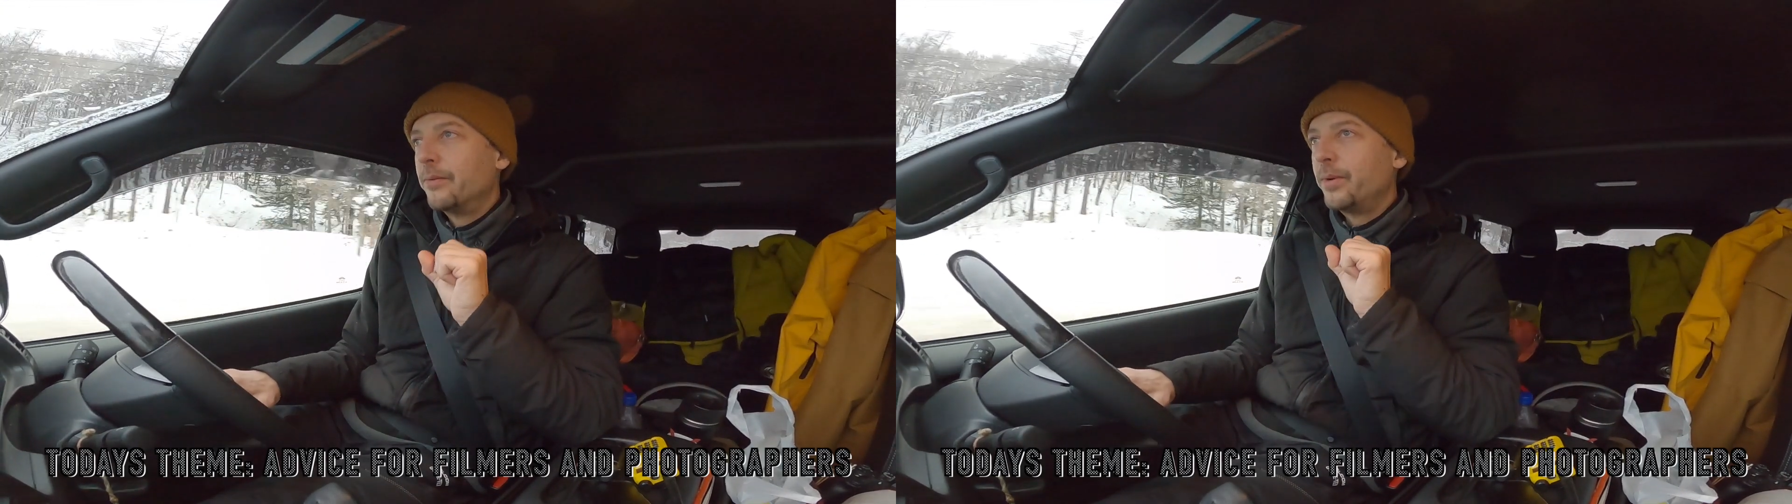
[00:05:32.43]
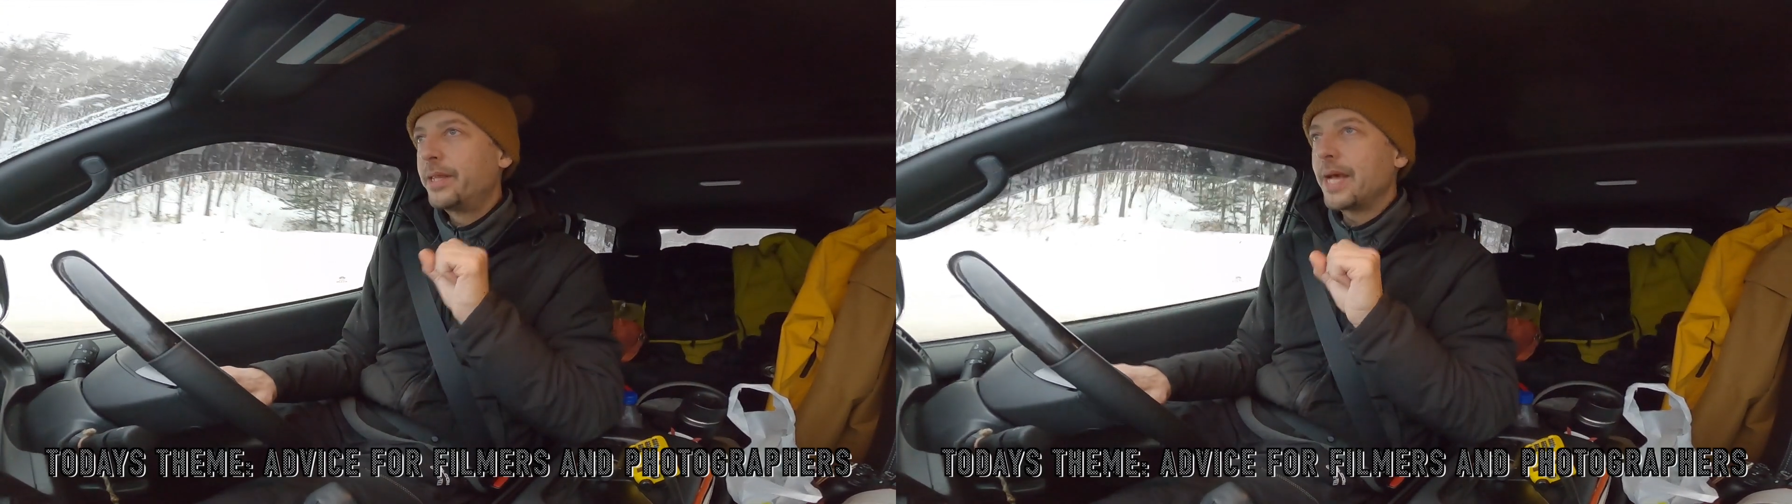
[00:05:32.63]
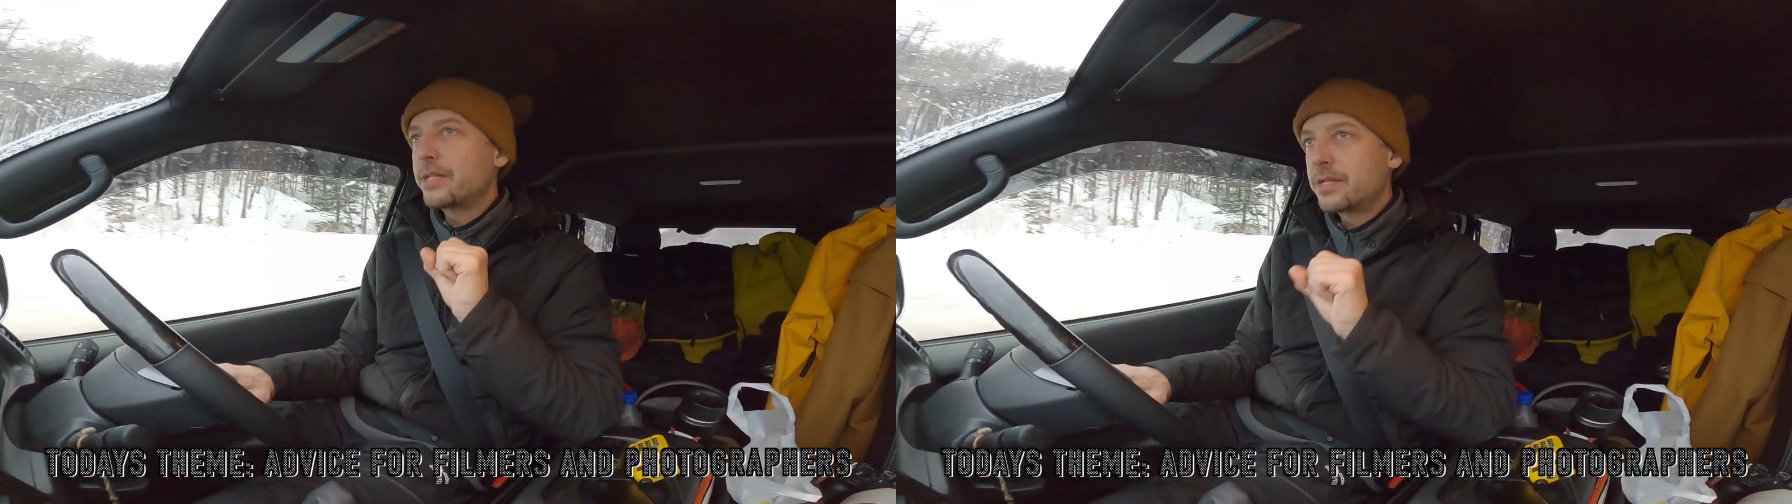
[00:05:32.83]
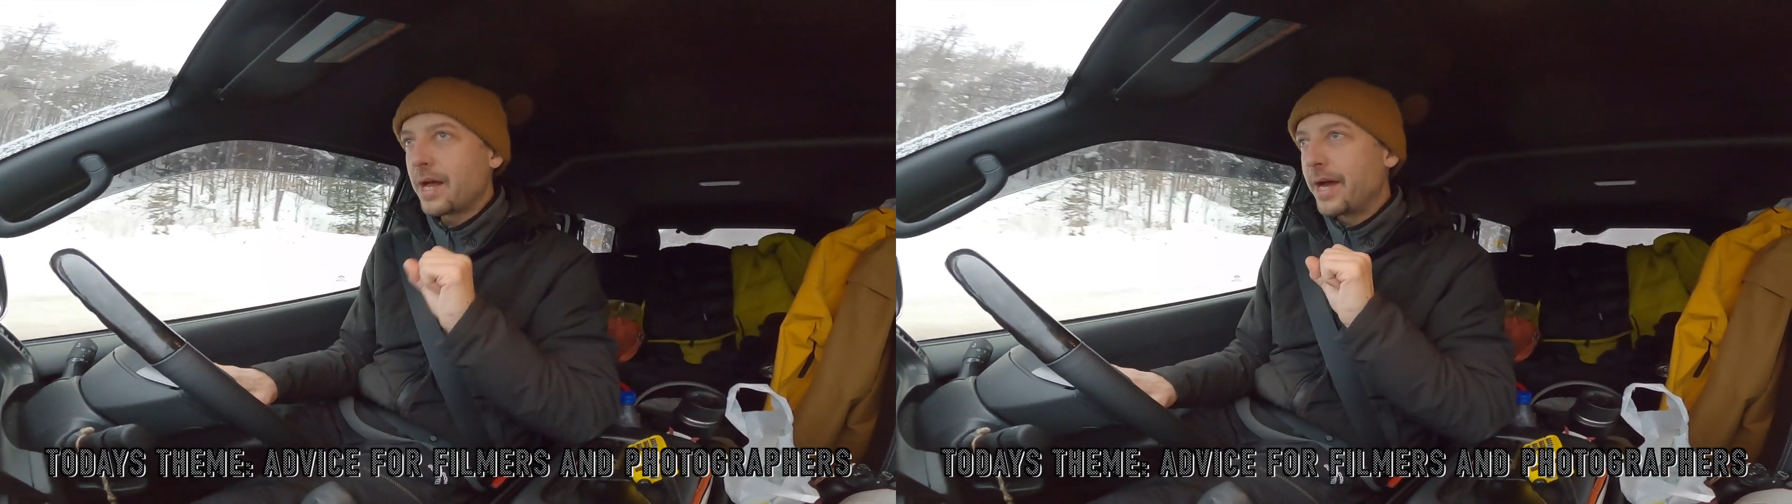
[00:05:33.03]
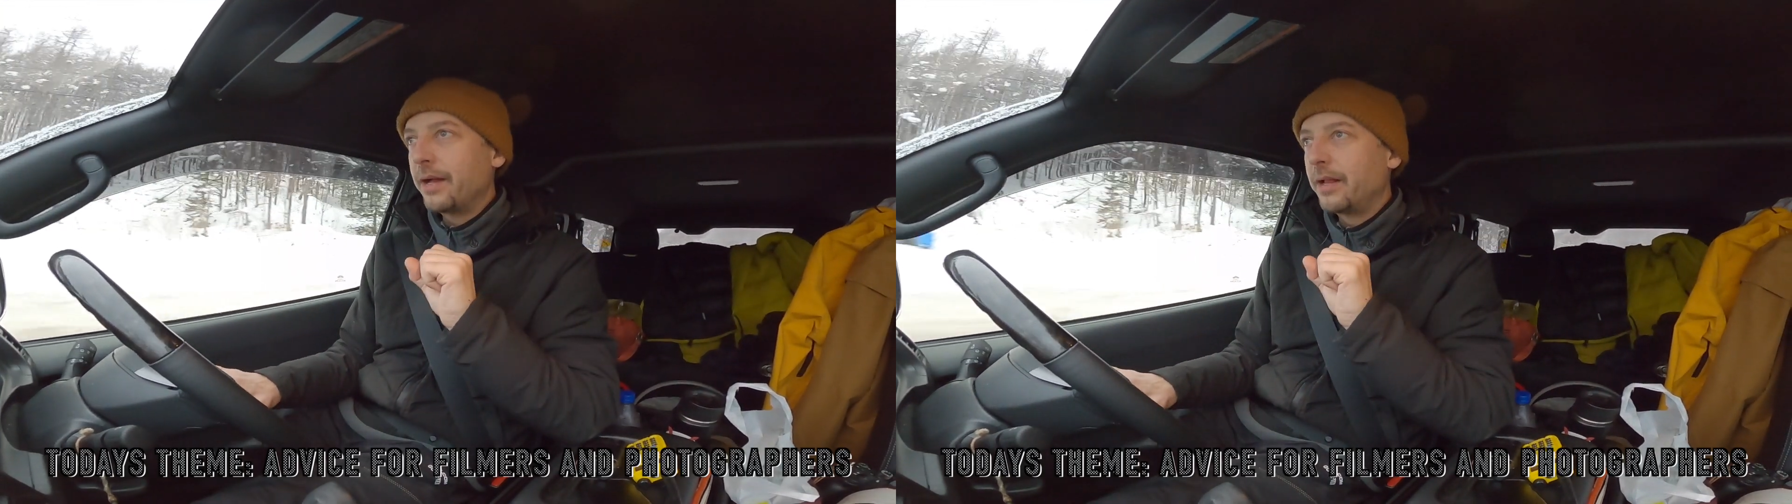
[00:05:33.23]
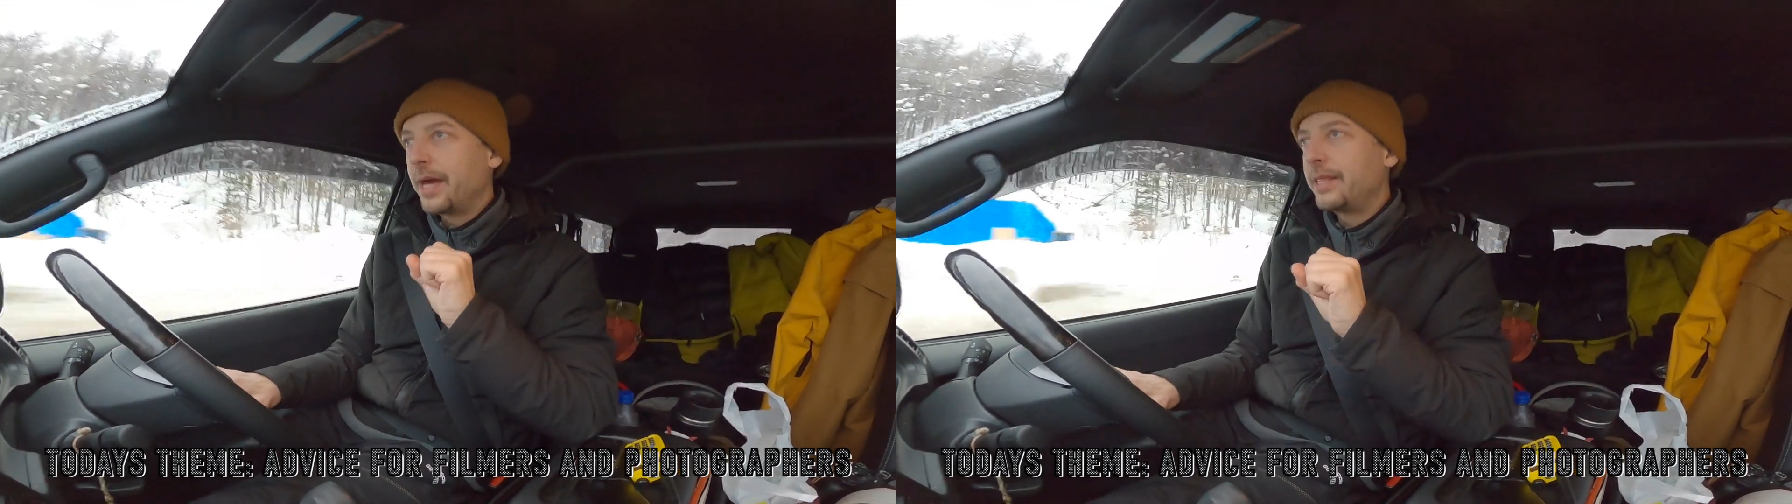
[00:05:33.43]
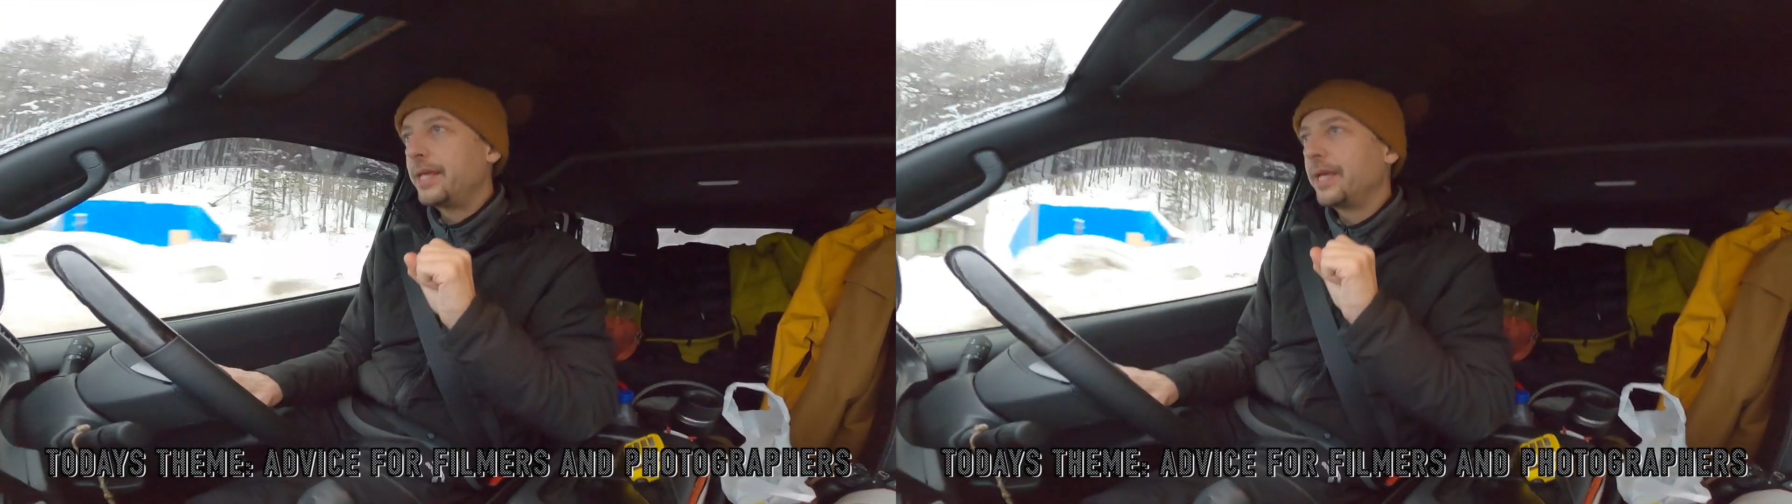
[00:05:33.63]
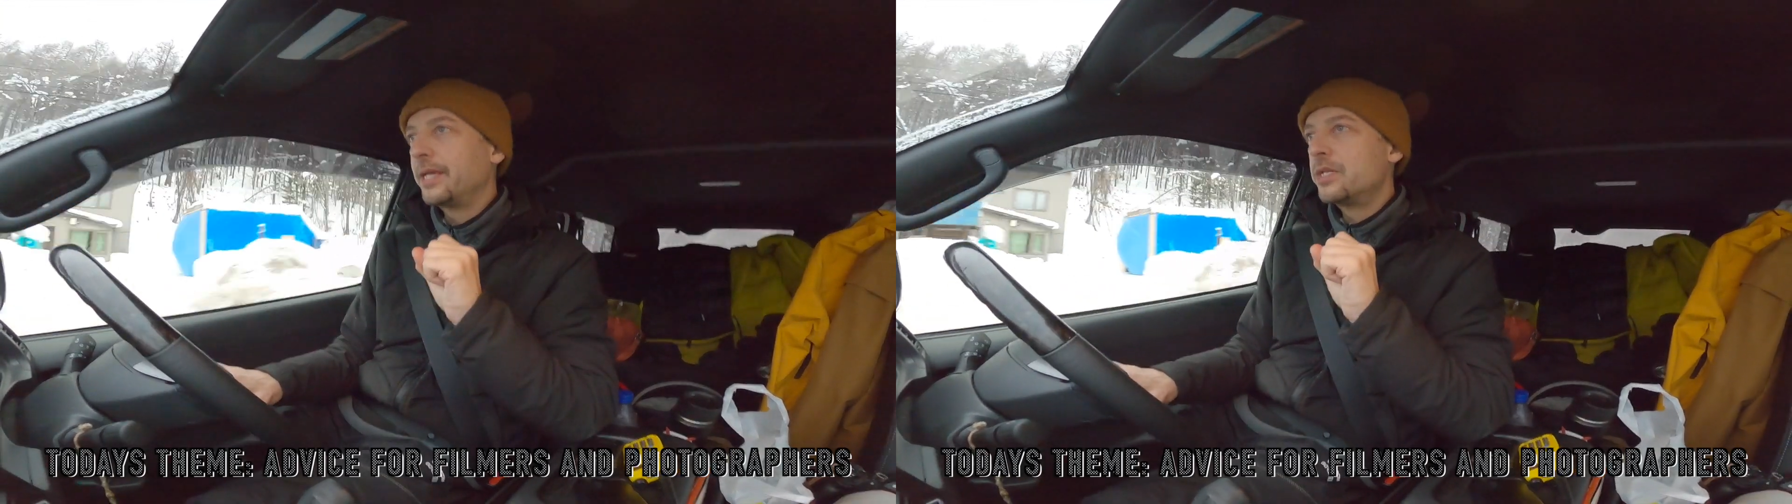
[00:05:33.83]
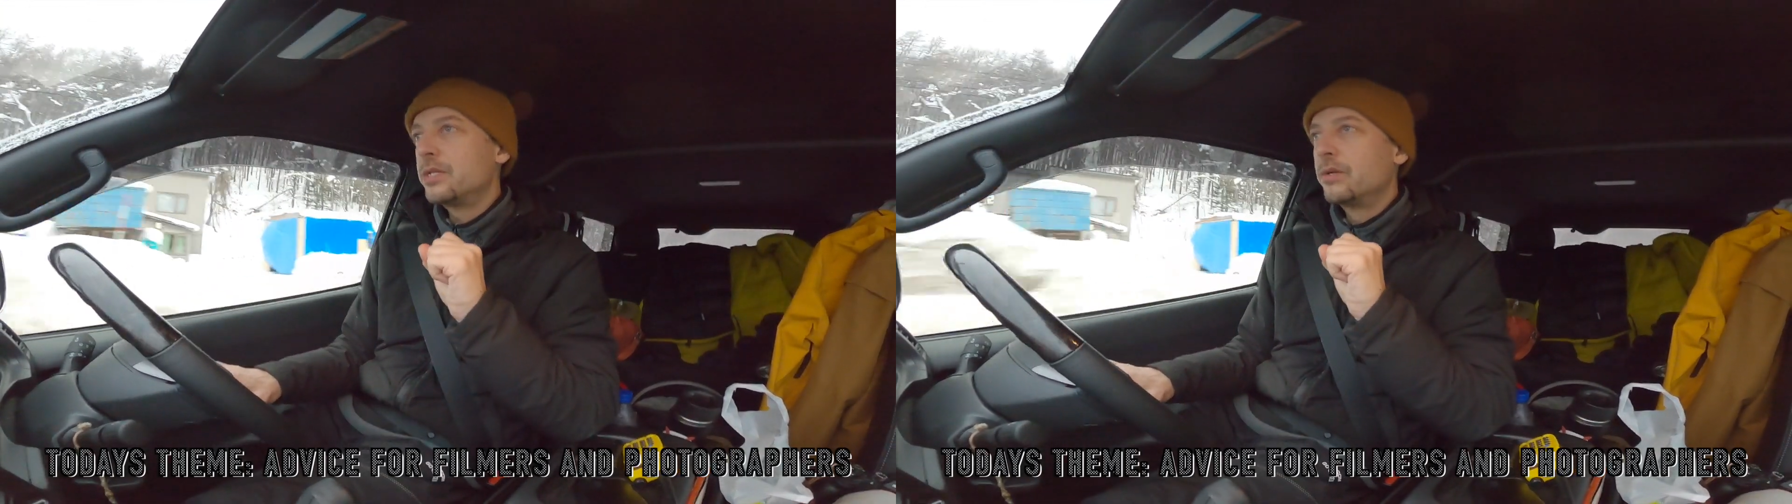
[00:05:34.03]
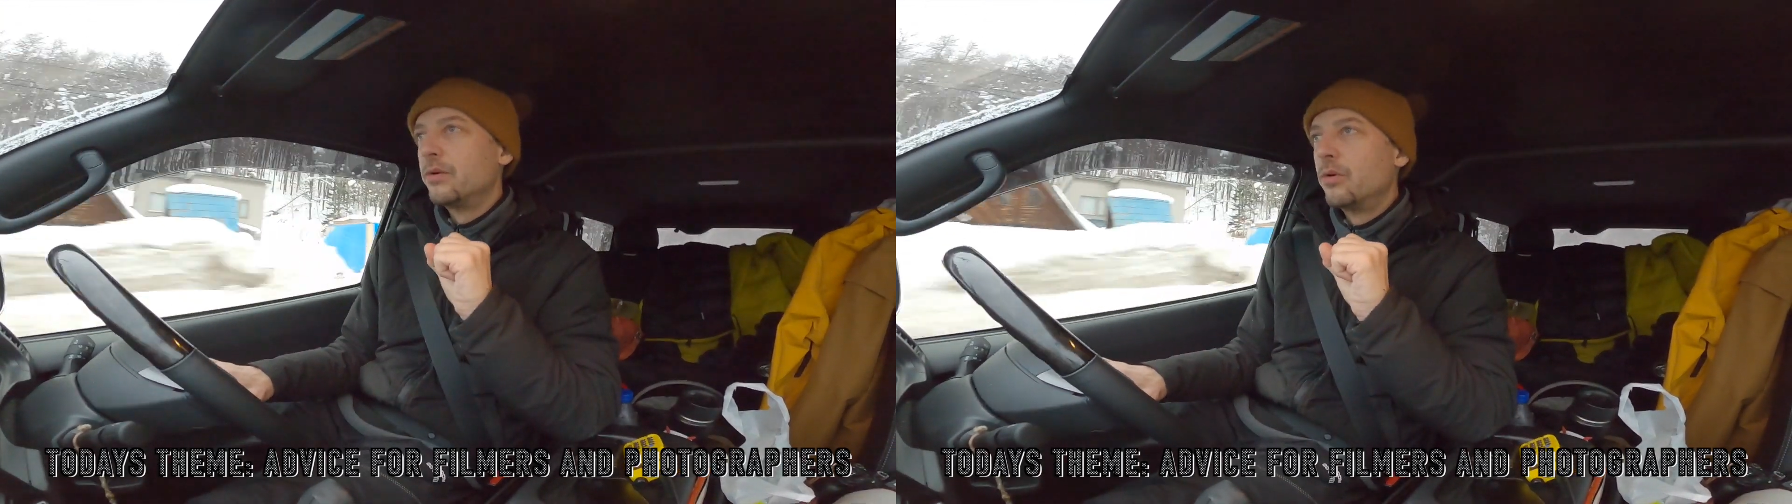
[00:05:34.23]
with that style, I think is